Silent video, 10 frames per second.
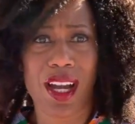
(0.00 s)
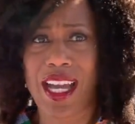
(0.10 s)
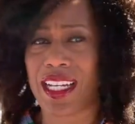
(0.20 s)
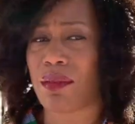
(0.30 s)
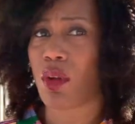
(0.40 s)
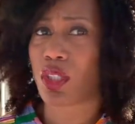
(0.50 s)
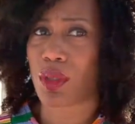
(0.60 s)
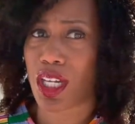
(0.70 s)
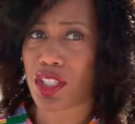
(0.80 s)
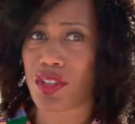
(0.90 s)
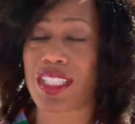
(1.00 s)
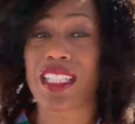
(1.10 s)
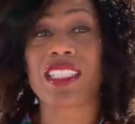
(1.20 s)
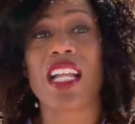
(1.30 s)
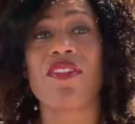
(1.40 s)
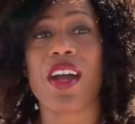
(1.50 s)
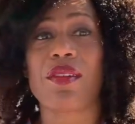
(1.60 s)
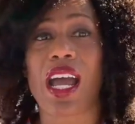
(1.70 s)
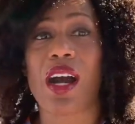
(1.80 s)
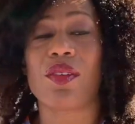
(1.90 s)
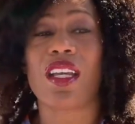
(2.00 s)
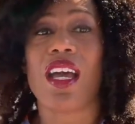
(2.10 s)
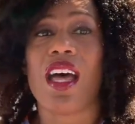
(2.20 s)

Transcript: I had it in multiple countries until I found out